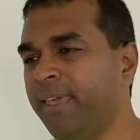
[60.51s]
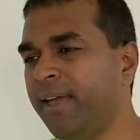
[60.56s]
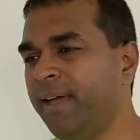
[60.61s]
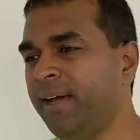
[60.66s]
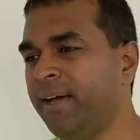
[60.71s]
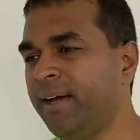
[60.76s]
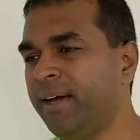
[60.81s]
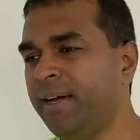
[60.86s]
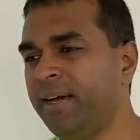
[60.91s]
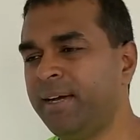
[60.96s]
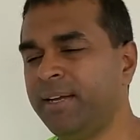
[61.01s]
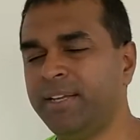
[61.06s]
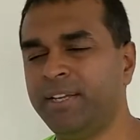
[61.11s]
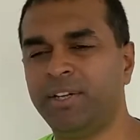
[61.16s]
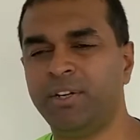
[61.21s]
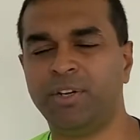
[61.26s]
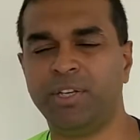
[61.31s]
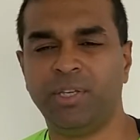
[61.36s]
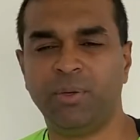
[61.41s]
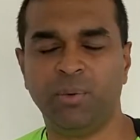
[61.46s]

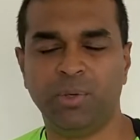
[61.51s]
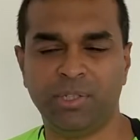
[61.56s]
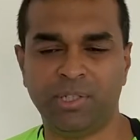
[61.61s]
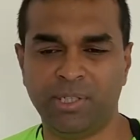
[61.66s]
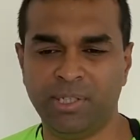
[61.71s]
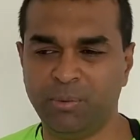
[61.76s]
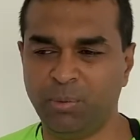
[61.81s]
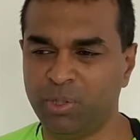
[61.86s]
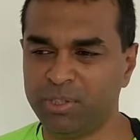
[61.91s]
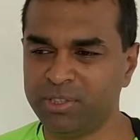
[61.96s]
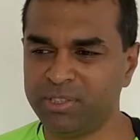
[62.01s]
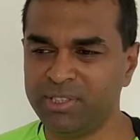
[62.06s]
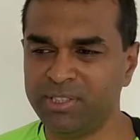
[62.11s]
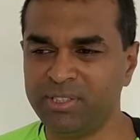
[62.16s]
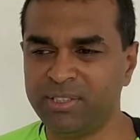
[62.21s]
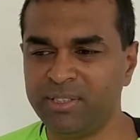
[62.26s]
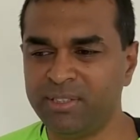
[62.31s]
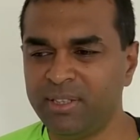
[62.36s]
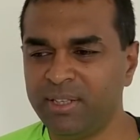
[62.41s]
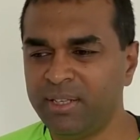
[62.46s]
He wasn't
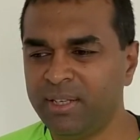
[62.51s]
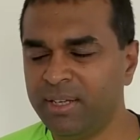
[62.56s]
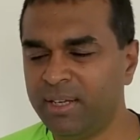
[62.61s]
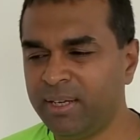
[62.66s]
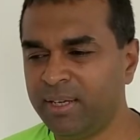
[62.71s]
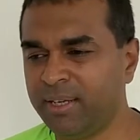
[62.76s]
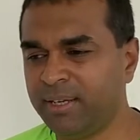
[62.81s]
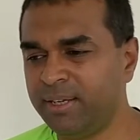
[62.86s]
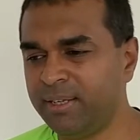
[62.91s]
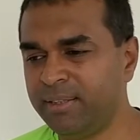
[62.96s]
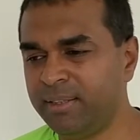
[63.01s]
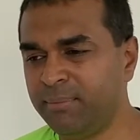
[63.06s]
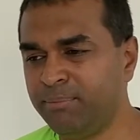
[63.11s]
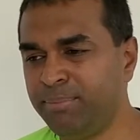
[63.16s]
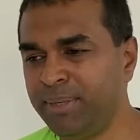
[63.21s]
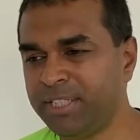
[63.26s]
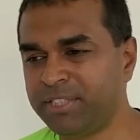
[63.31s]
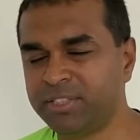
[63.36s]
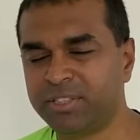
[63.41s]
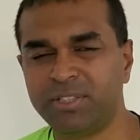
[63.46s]
in the
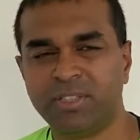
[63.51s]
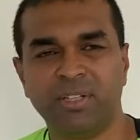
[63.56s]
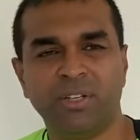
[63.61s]
best